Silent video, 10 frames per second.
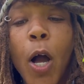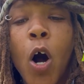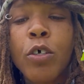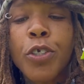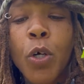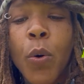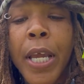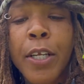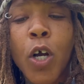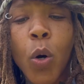Also,
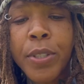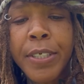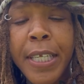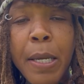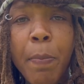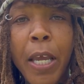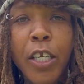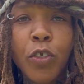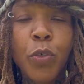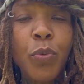it goes deep
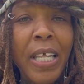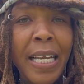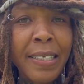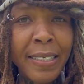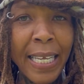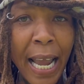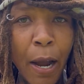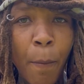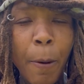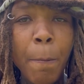into that
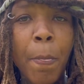scalp